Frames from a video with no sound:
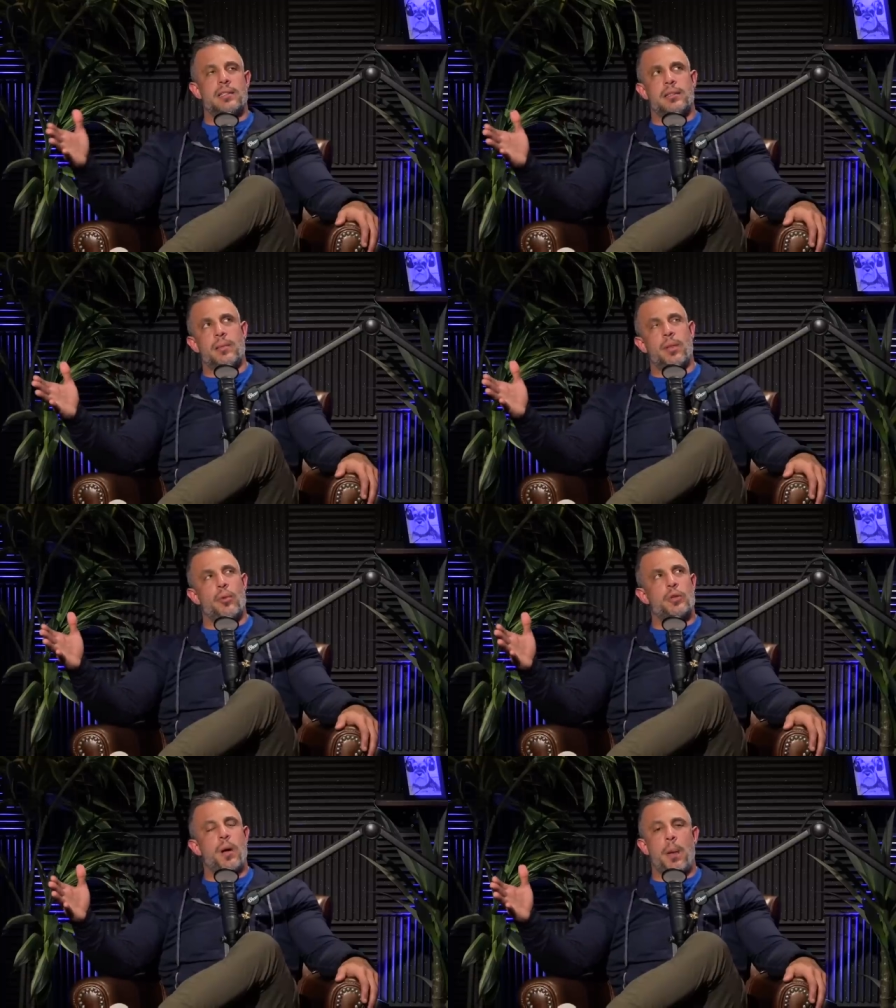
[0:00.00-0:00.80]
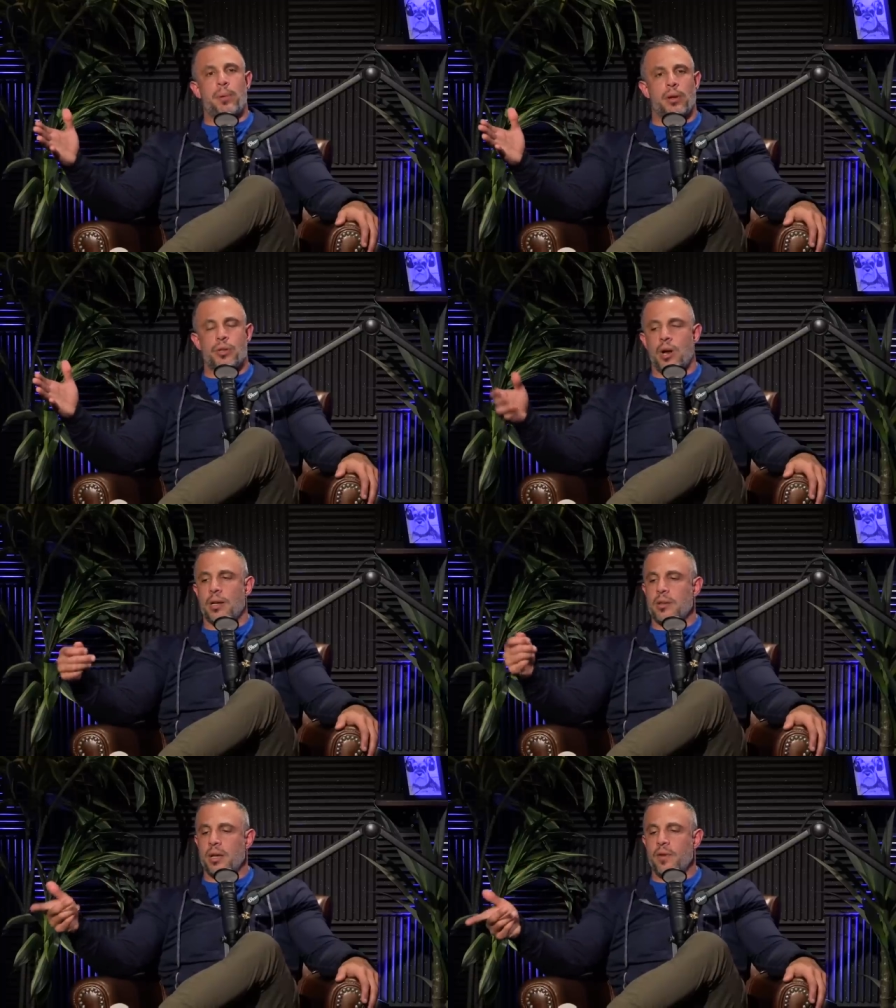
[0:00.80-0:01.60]
some of the most popular
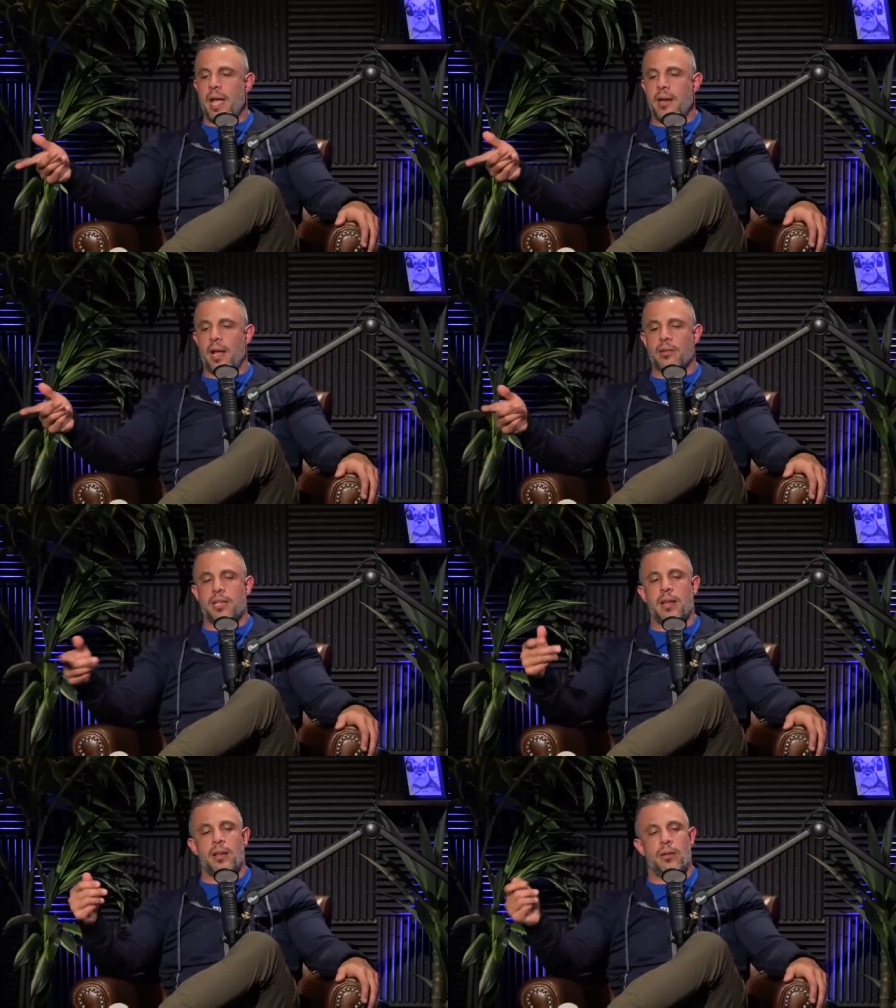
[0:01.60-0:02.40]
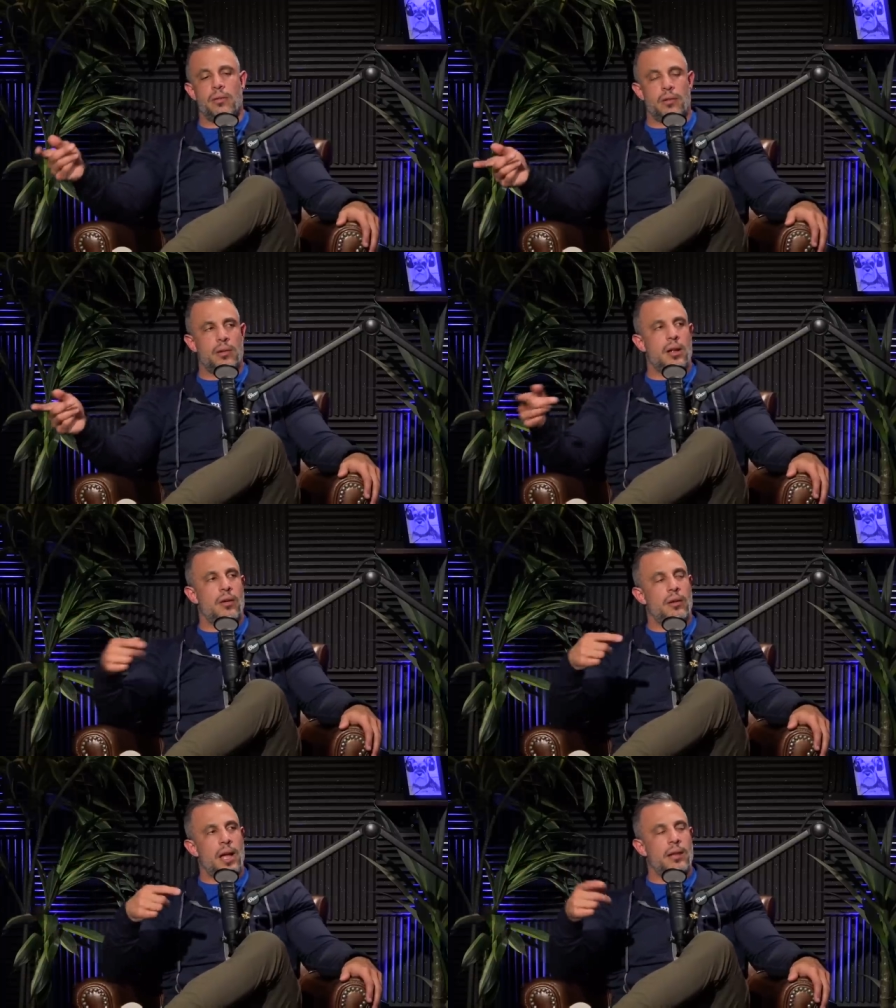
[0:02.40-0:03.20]
drugs. I'll give you, I'll say to you, you
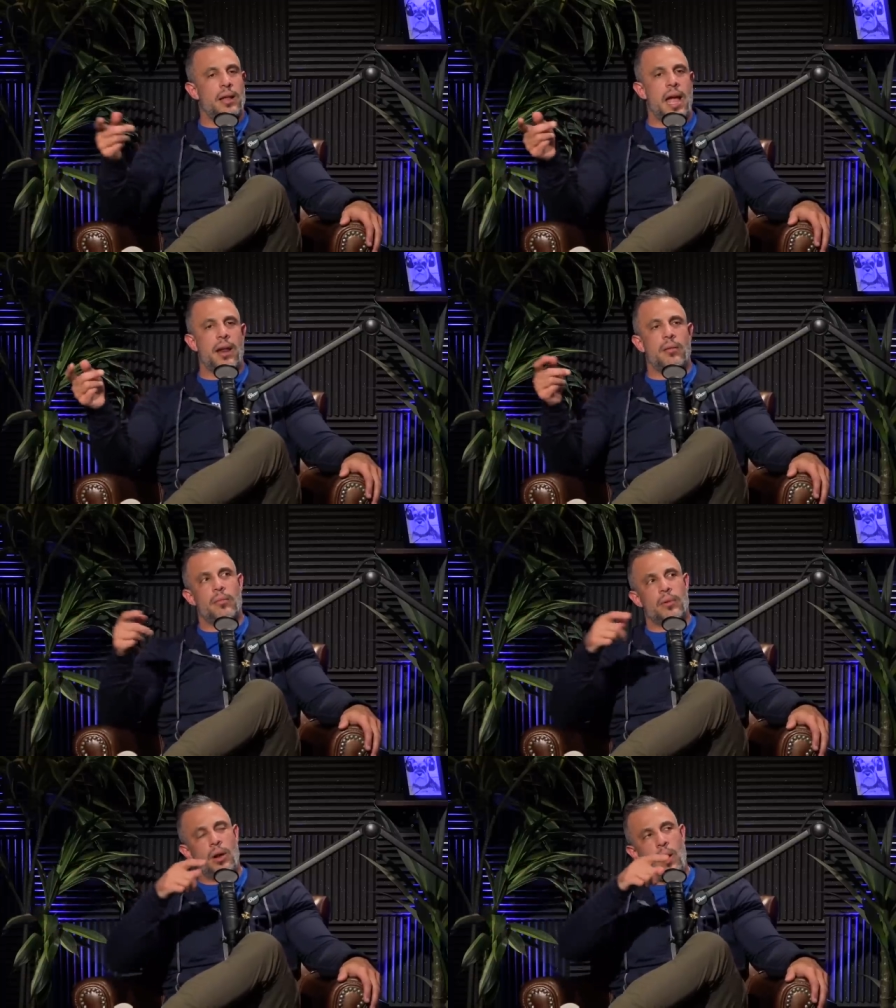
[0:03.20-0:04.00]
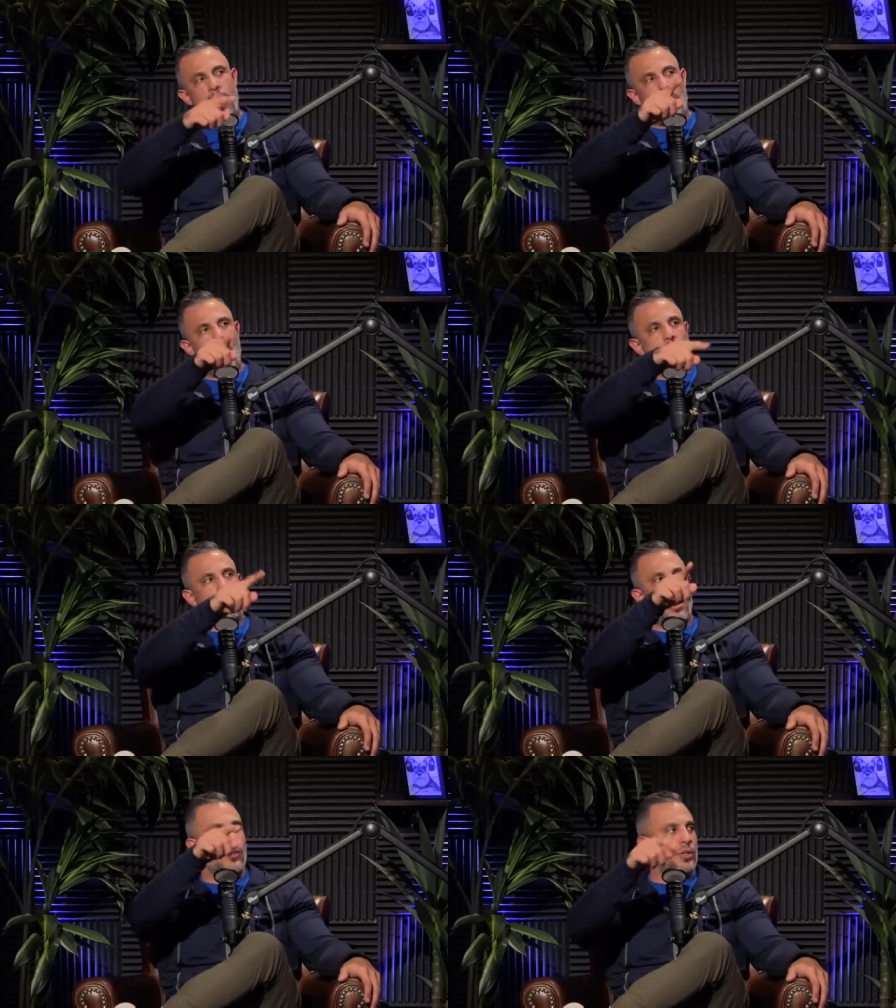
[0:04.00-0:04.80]
know, hey, Adam, go out, walk
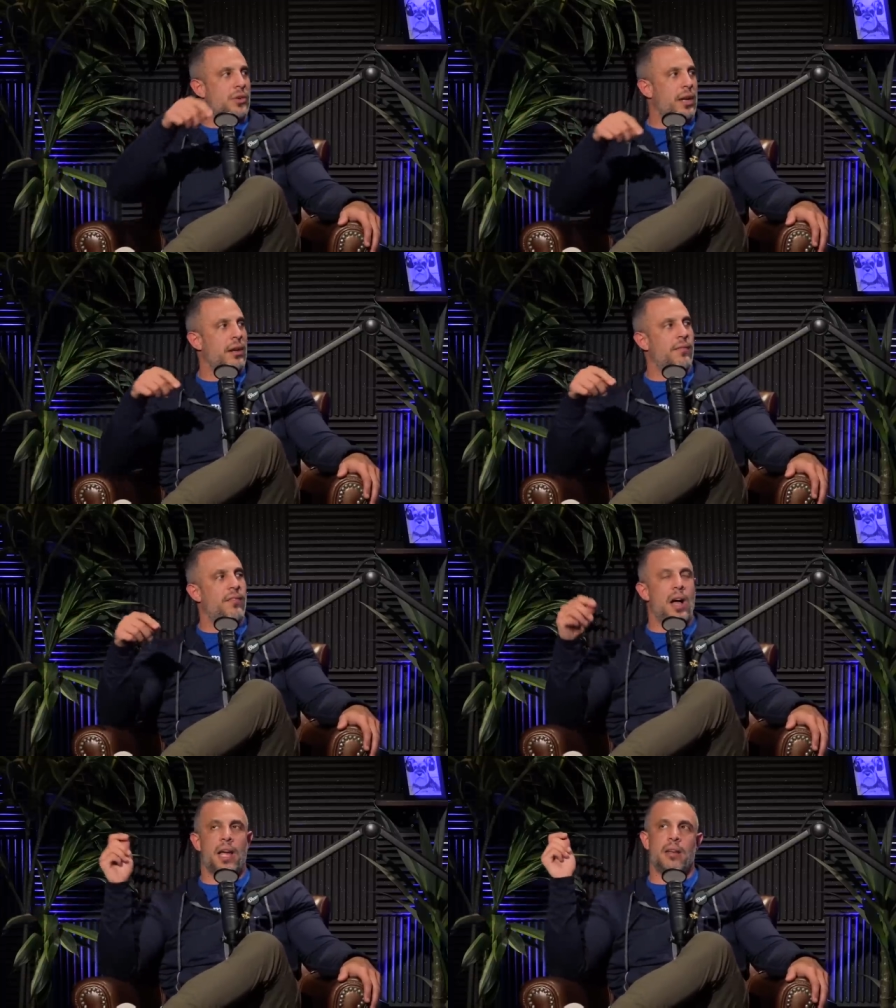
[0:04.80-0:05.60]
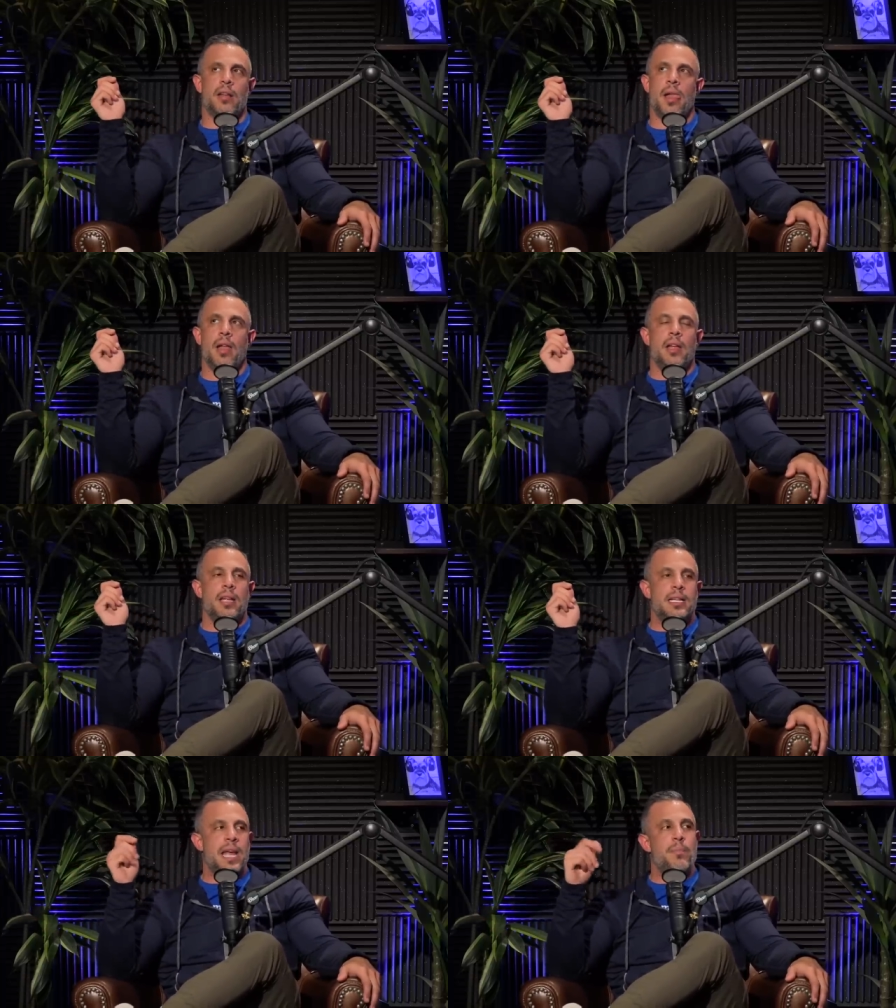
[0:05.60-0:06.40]
around the street, find
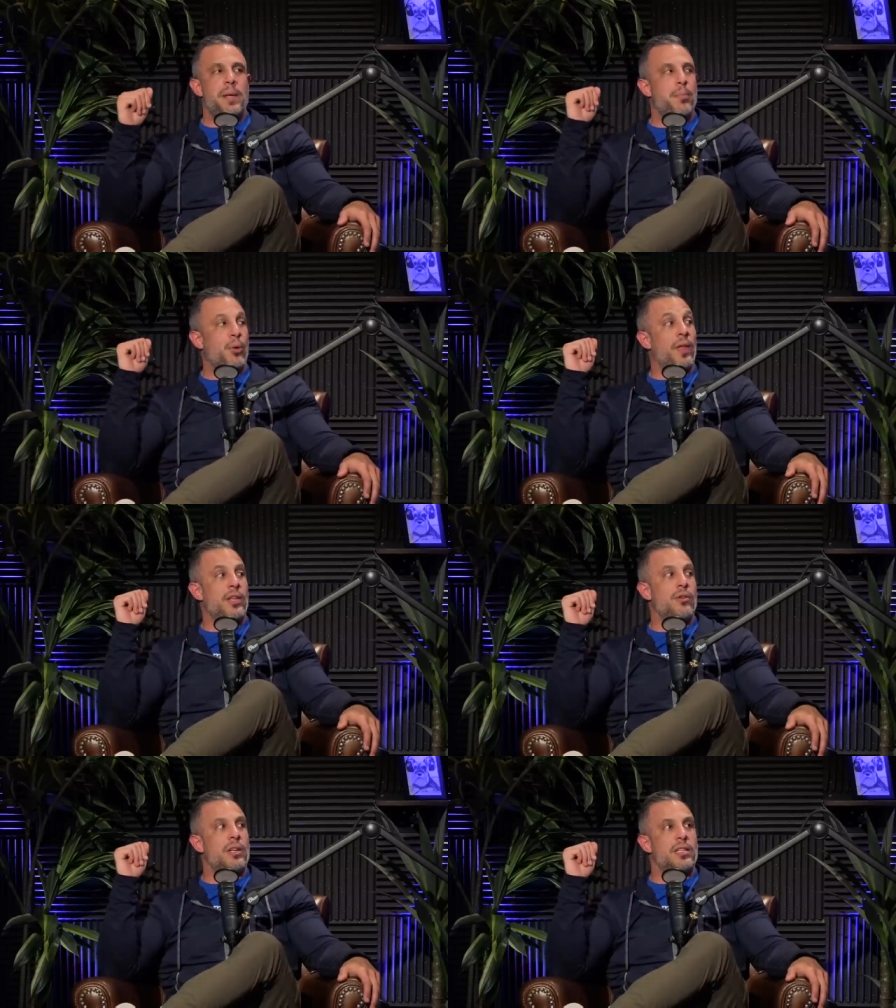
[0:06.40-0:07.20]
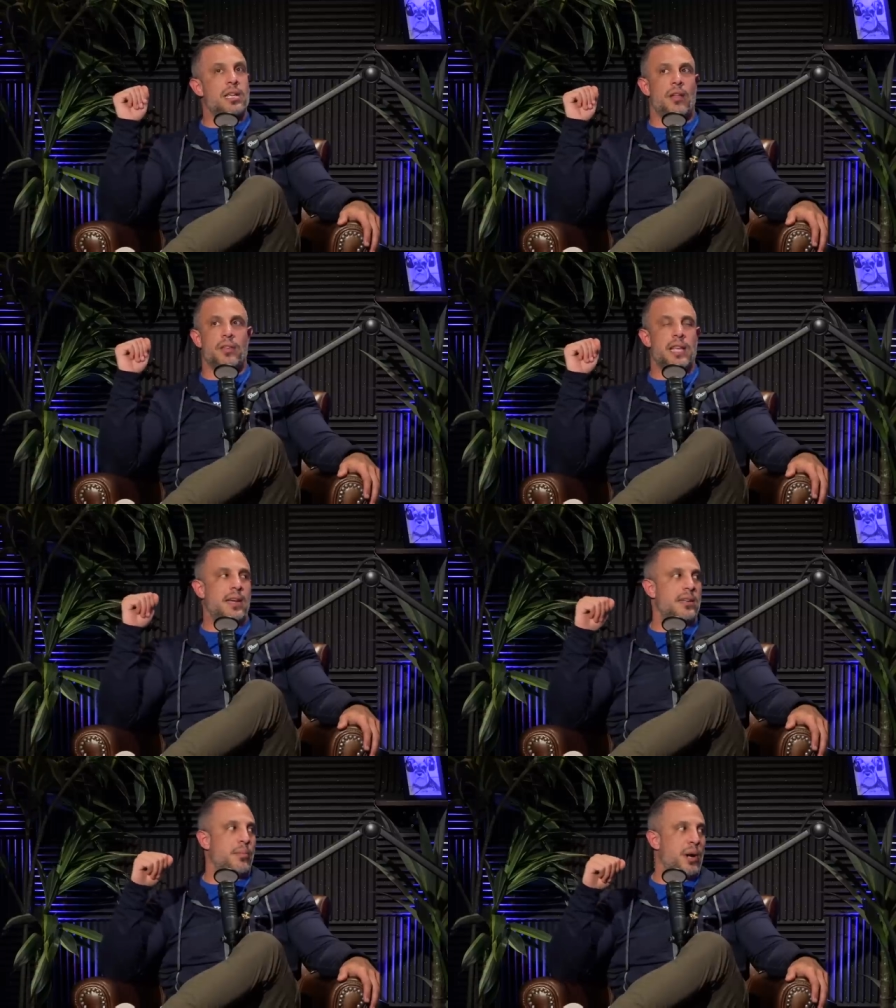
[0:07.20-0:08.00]
ten people that you could sell this
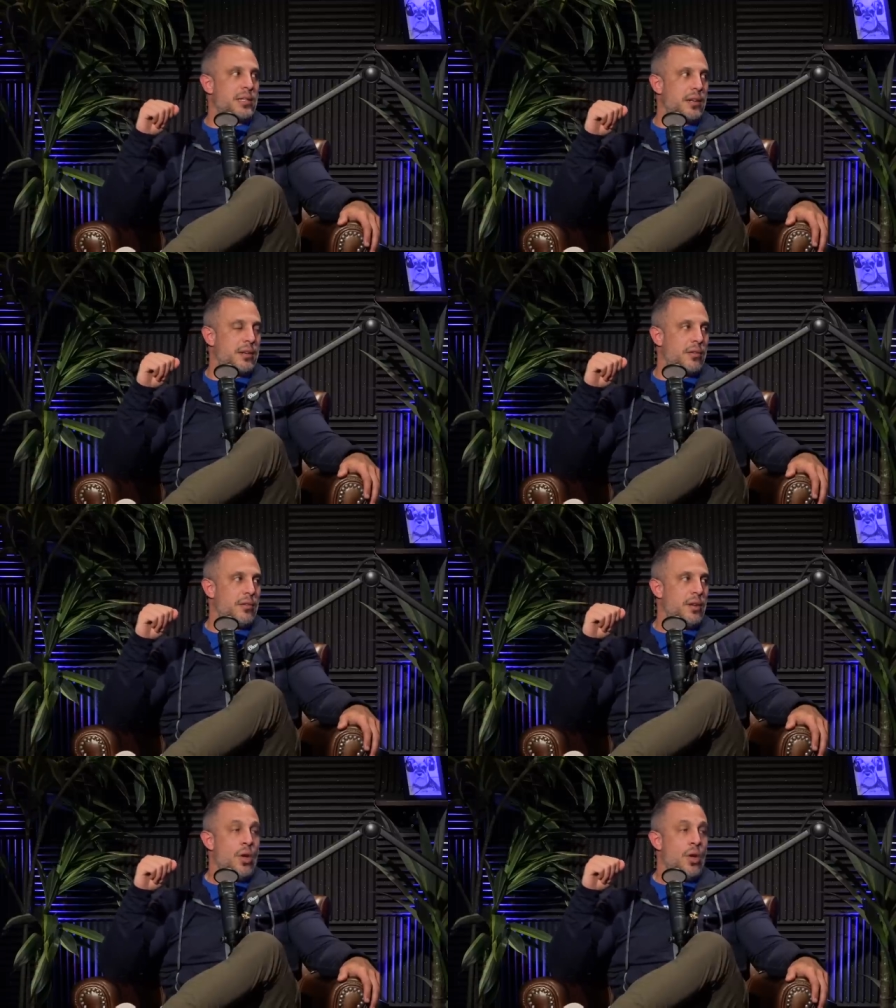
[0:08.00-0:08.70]
antidepressant to.